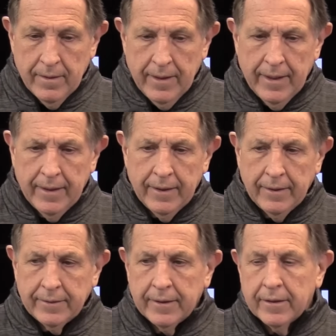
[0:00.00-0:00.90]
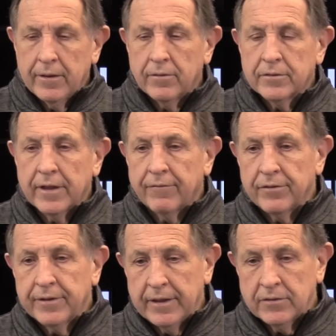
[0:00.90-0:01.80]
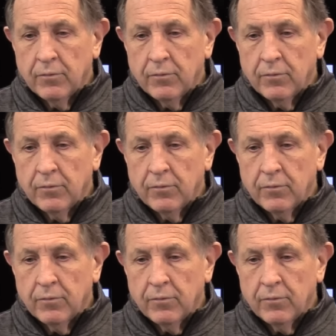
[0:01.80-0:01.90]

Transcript: Yeah, I, I think, you know, several things.